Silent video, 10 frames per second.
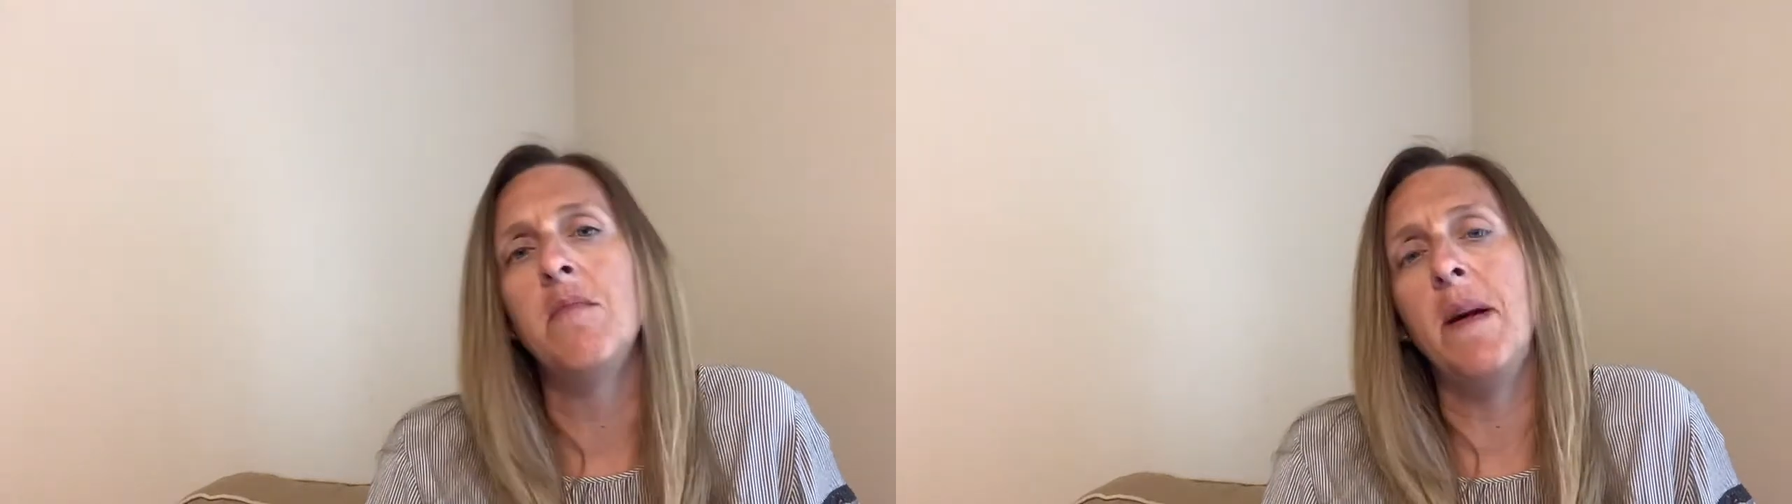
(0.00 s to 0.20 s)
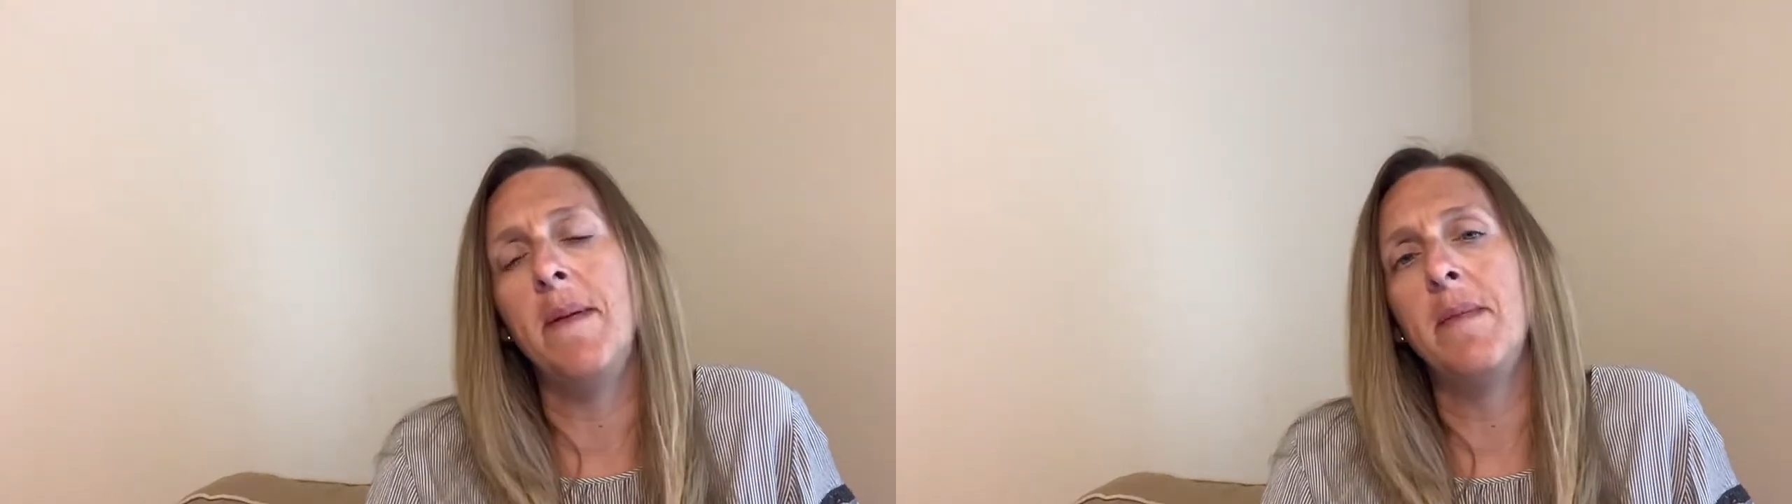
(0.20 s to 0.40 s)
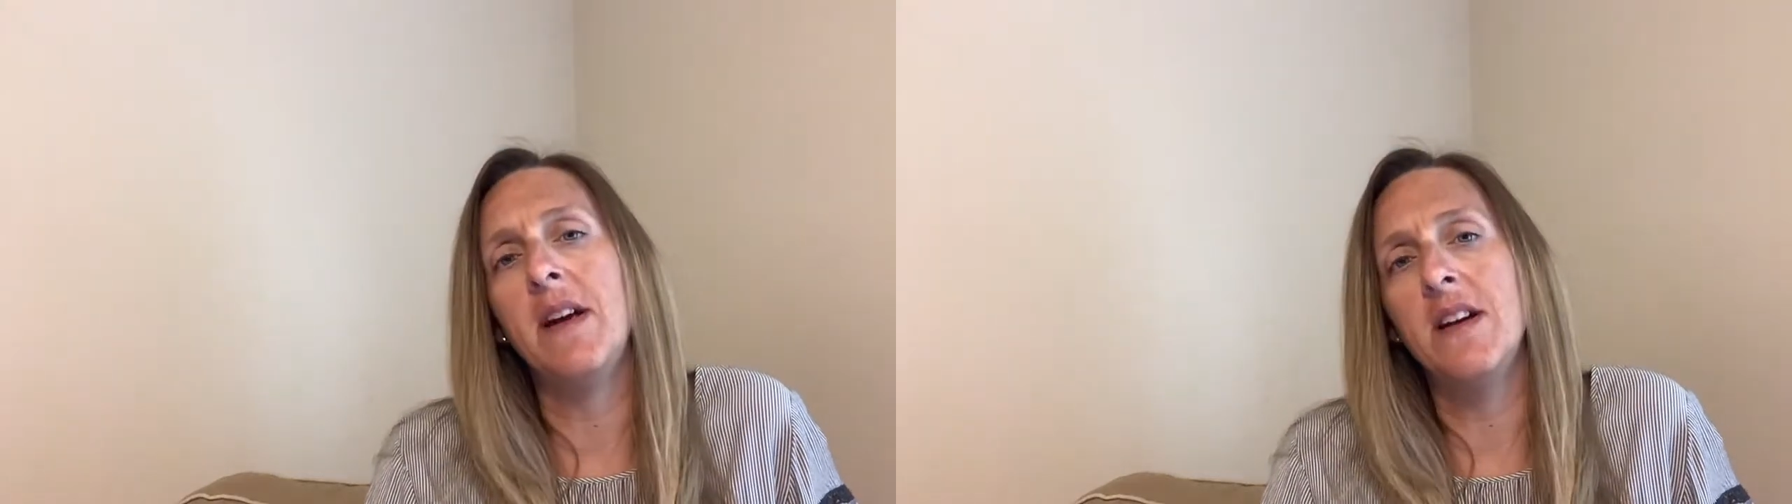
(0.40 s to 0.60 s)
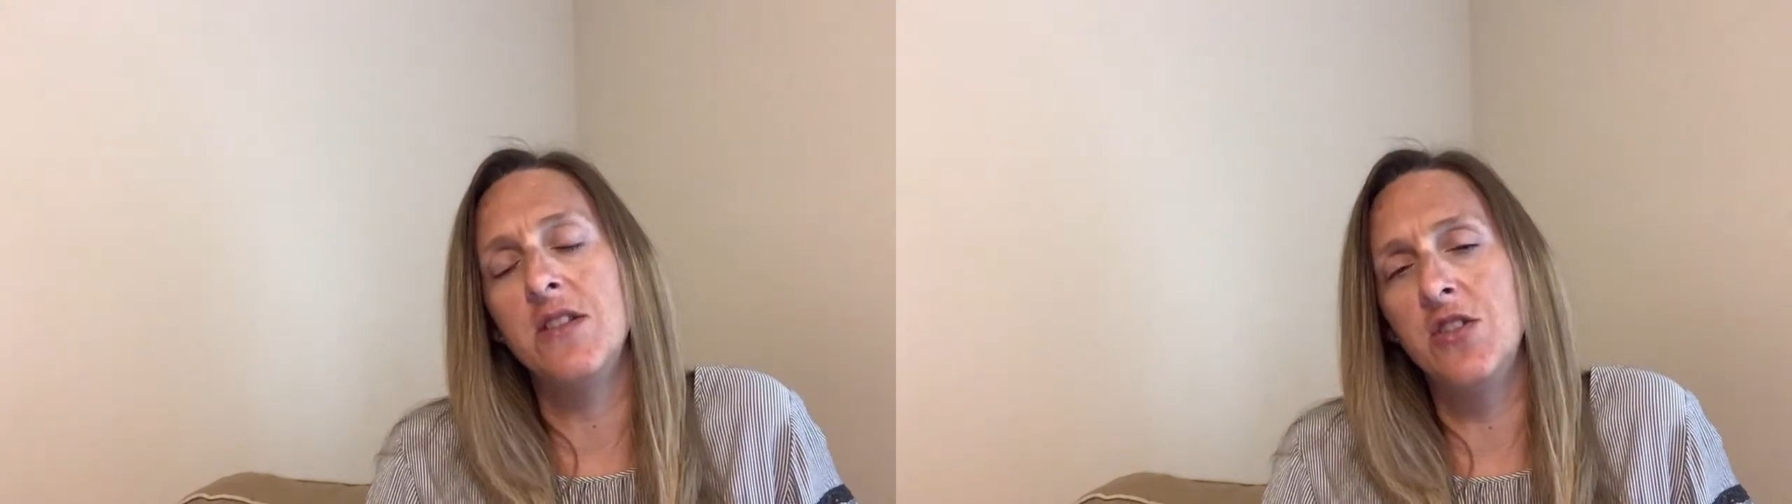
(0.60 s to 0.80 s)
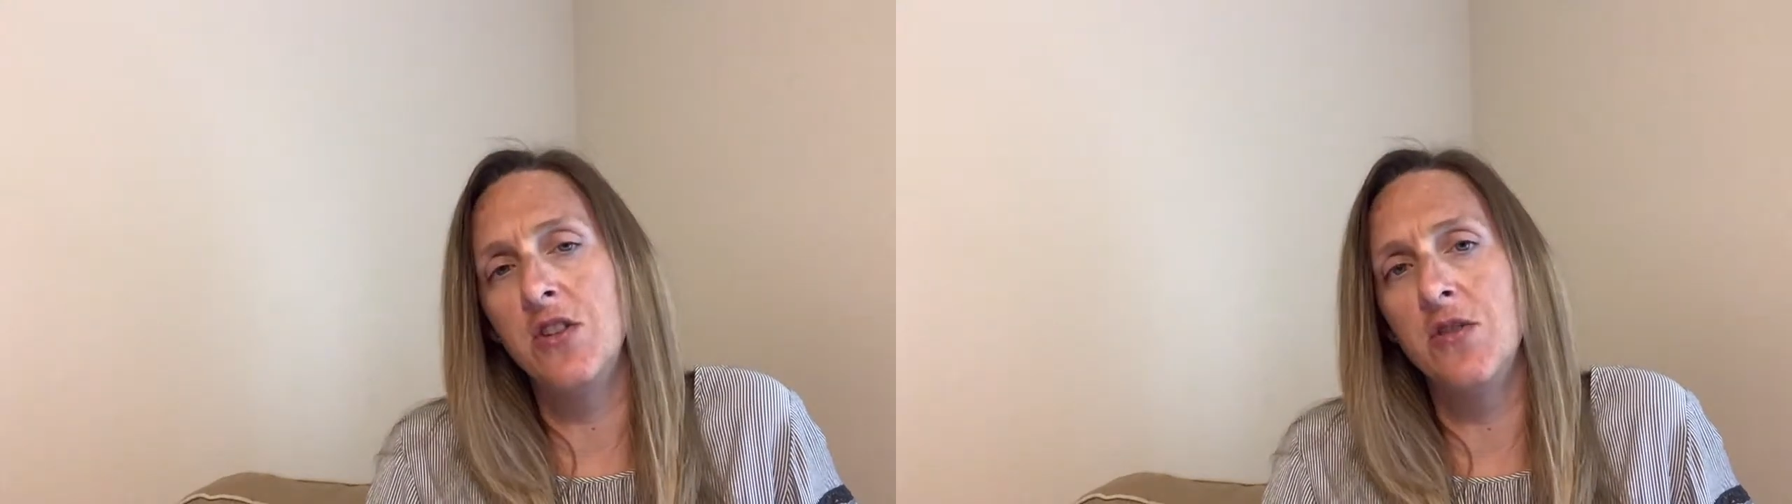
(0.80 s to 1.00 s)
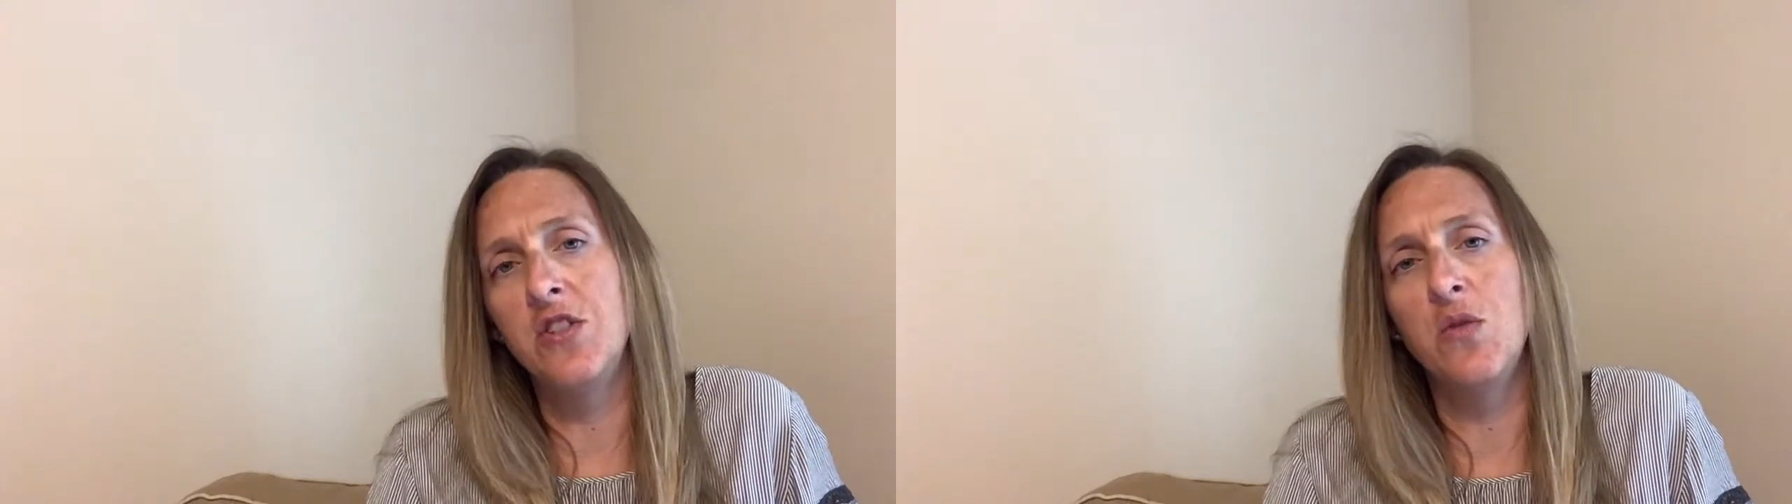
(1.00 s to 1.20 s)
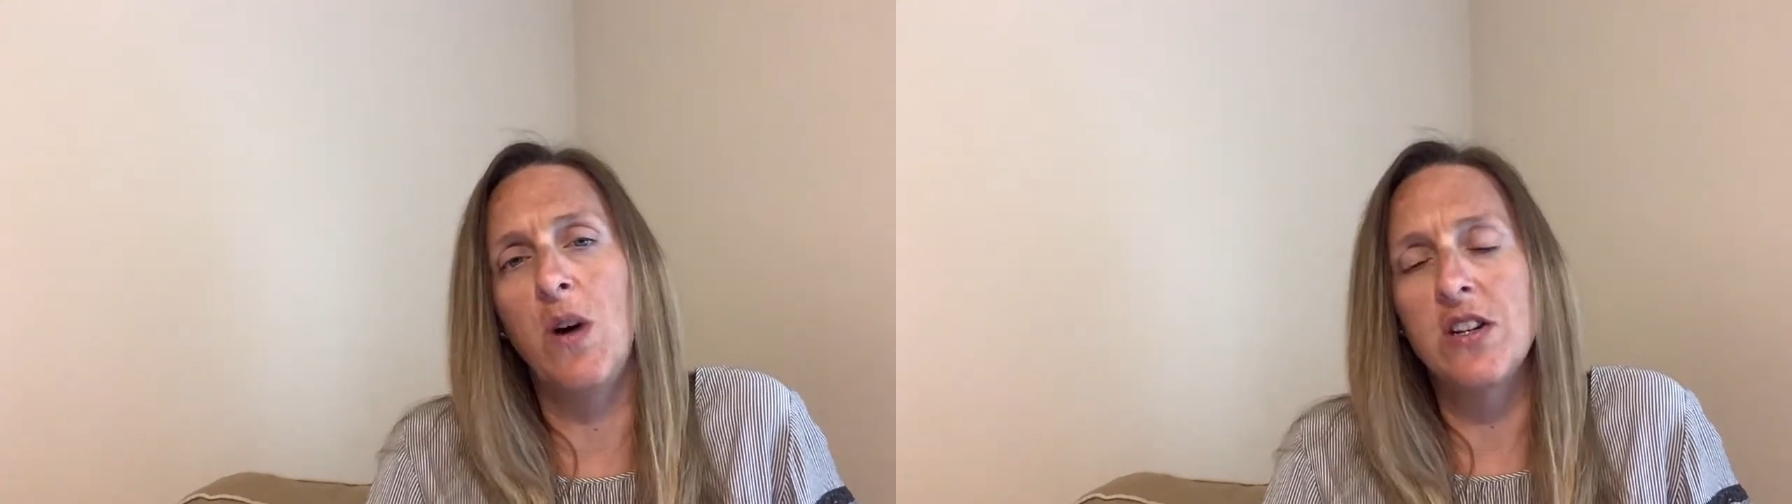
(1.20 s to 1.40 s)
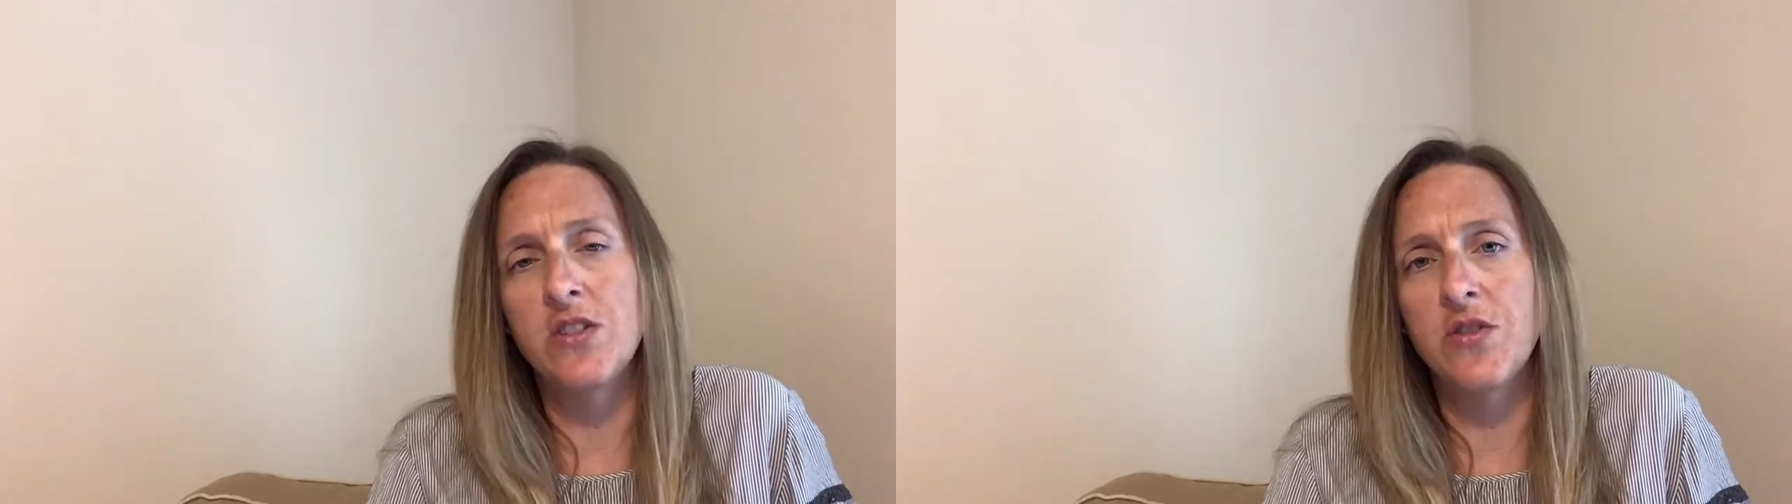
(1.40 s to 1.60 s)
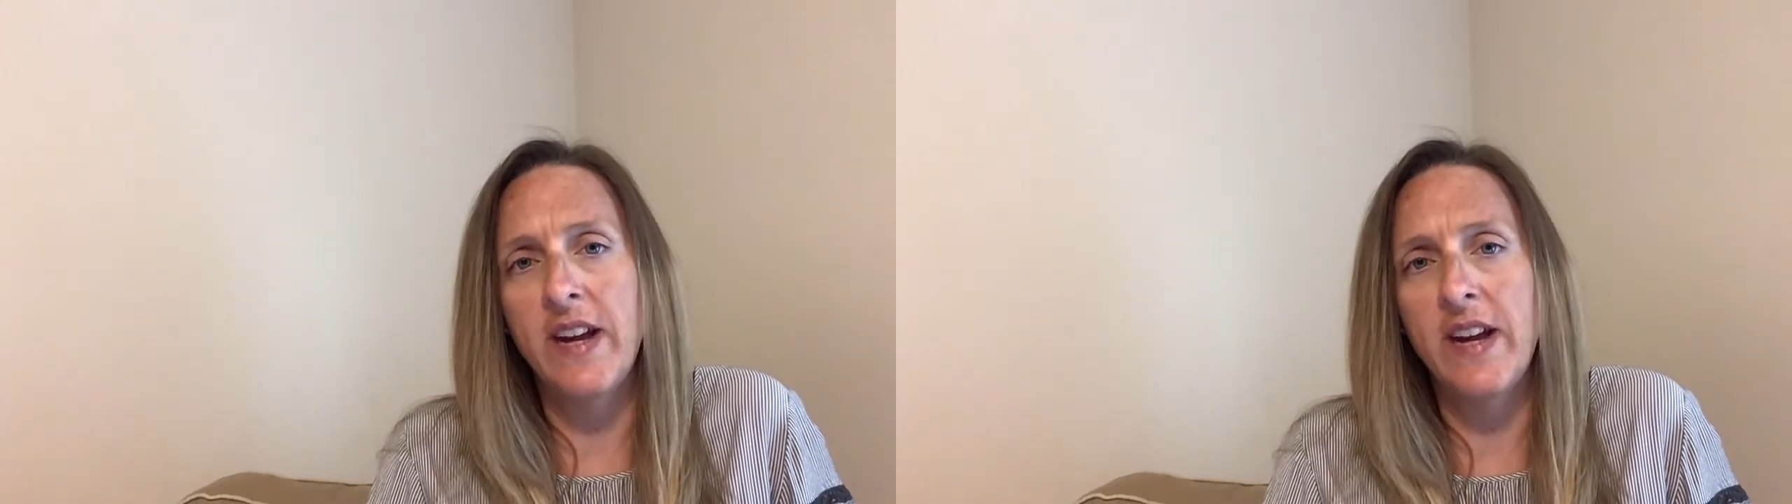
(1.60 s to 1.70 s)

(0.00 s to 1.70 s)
maybe because she knows she washes